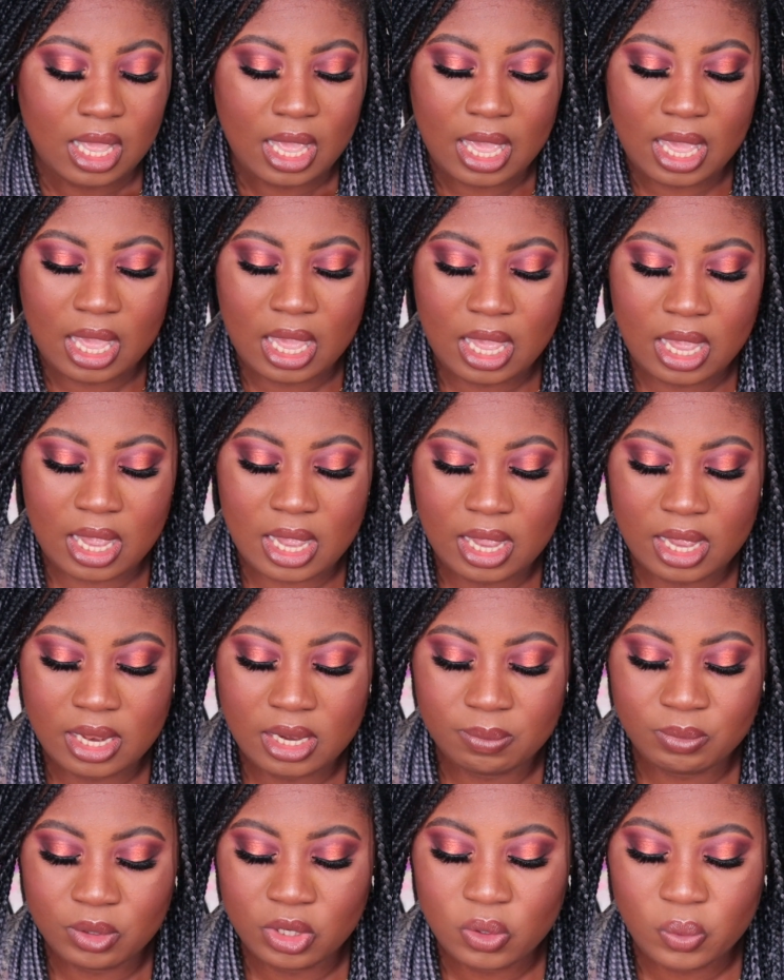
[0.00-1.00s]
and
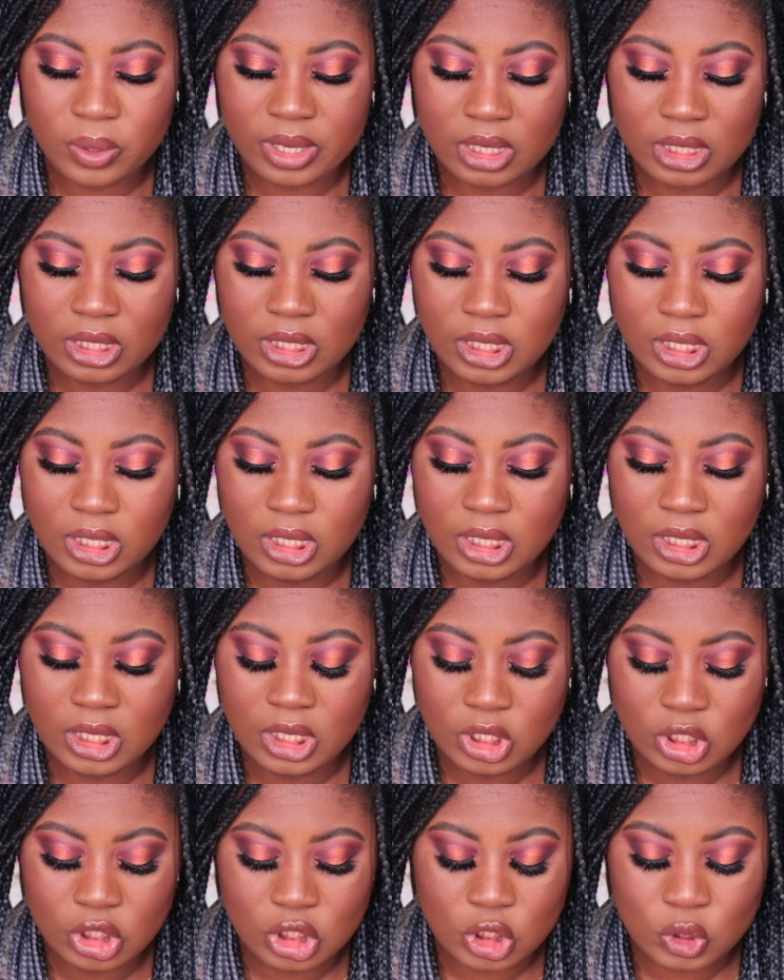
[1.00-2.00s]
I'm gonna
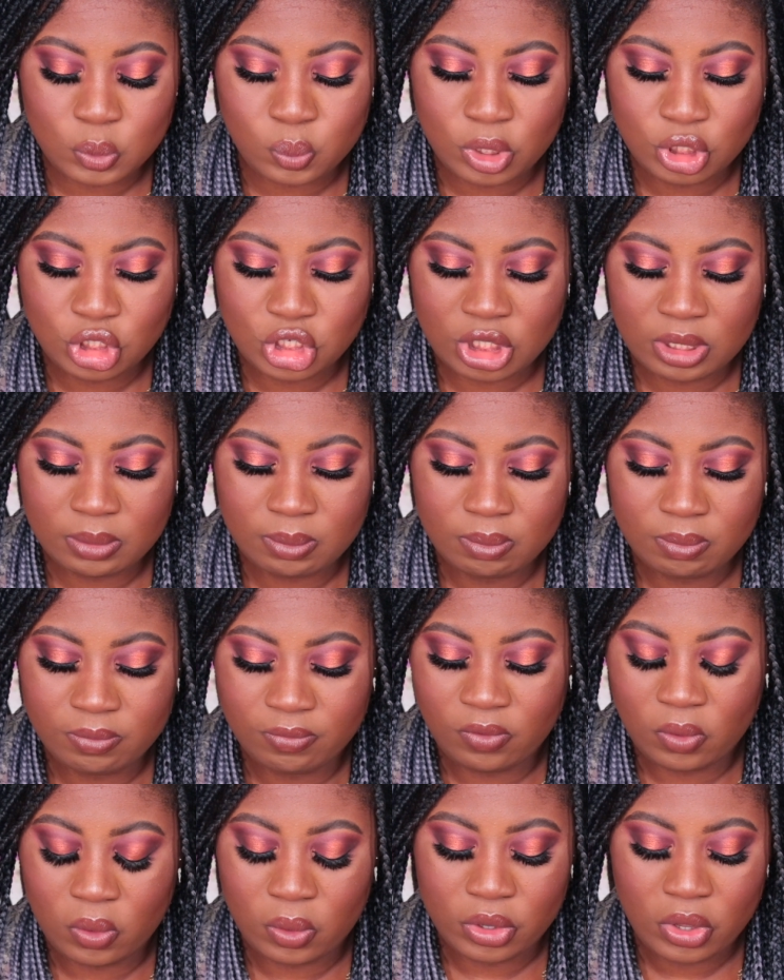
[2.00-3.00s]
quickly swatch them
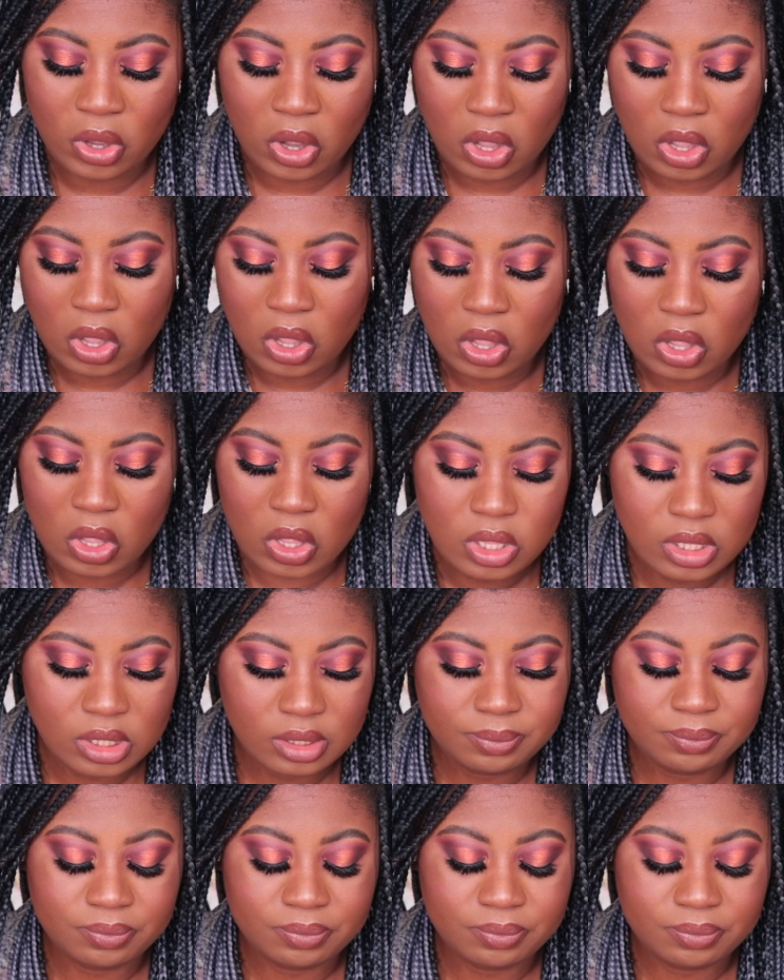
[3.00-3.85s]
for y'all.